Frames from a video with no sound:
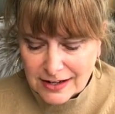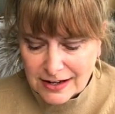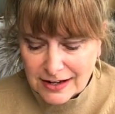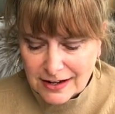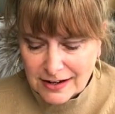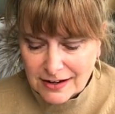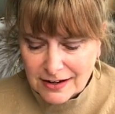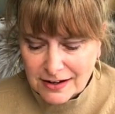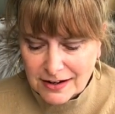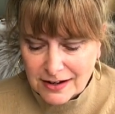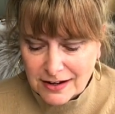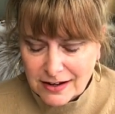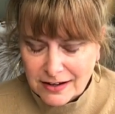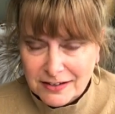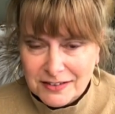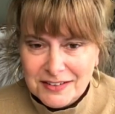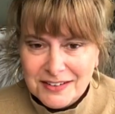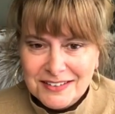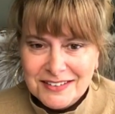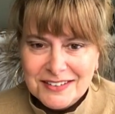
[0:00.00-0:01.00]
Uh,
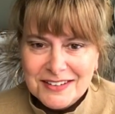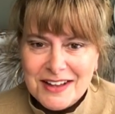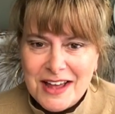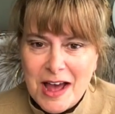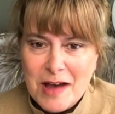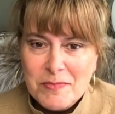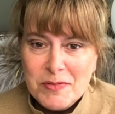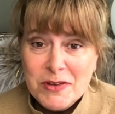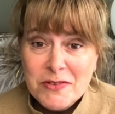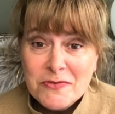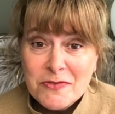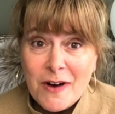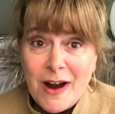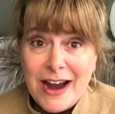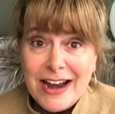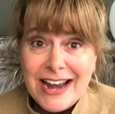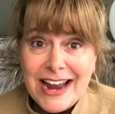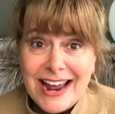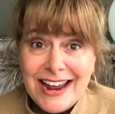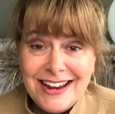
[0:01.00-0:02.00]
happy
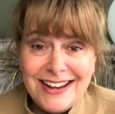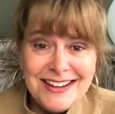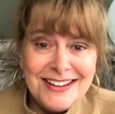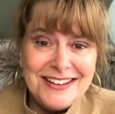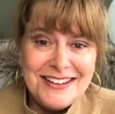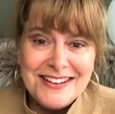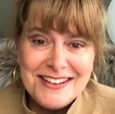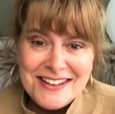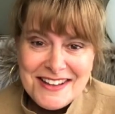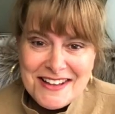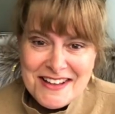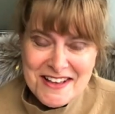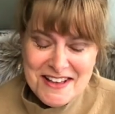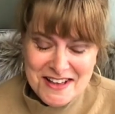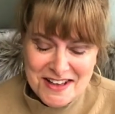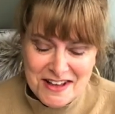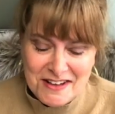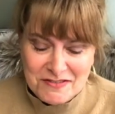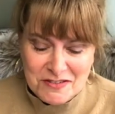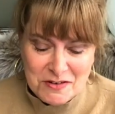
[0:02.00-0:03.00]
Friday,
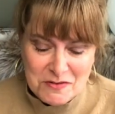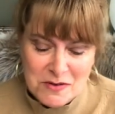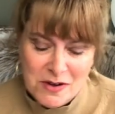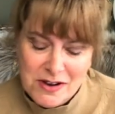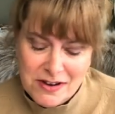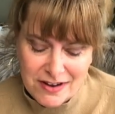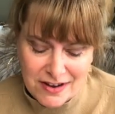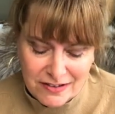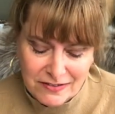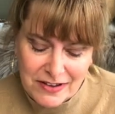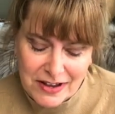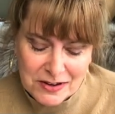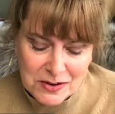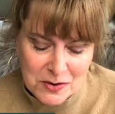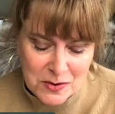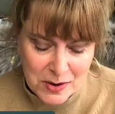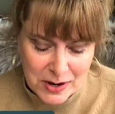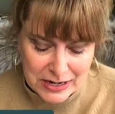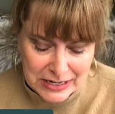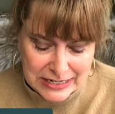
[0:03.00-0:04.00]
everyone. I've had
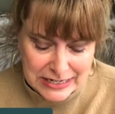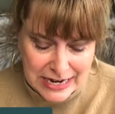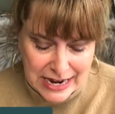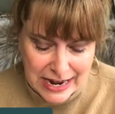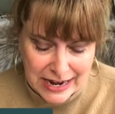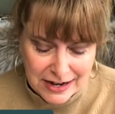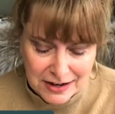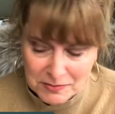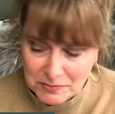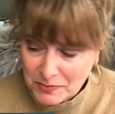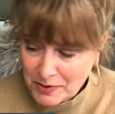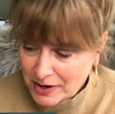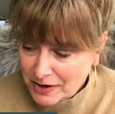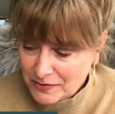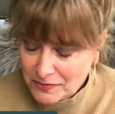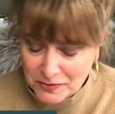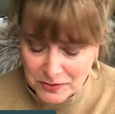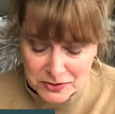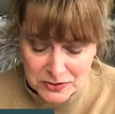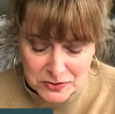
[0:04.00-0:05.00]
quite a day. I'm ready
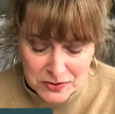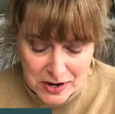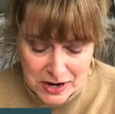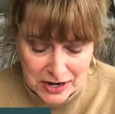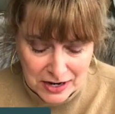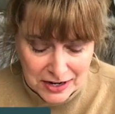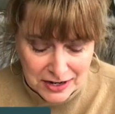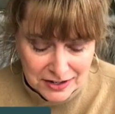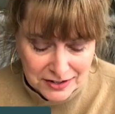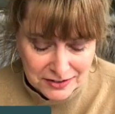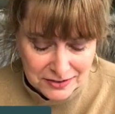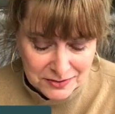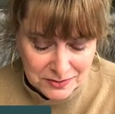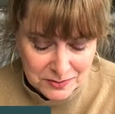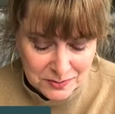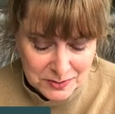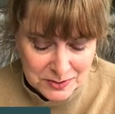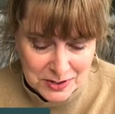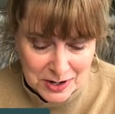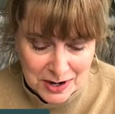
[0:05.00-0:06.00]
for a drink.
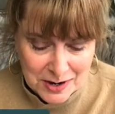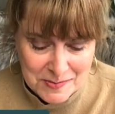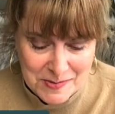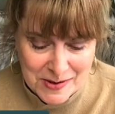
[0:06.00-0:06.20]
We'll talk